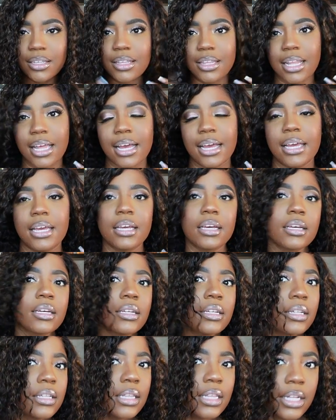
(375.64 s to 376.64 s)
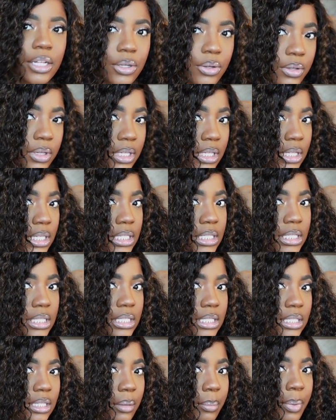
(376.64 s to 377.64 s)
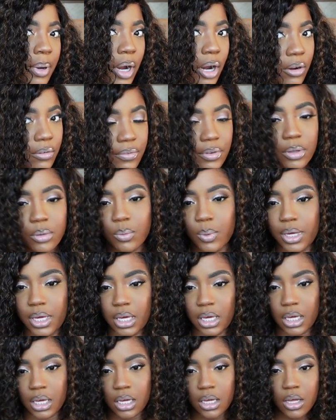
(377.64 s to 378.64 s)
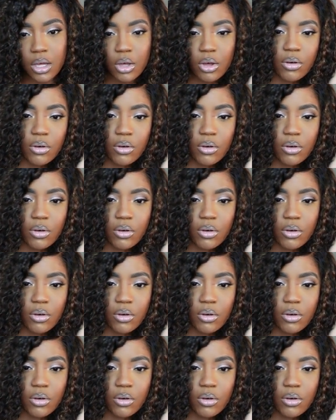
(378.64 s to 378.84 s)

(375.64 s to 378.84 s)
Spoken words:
Like, literally, this is the perfect wig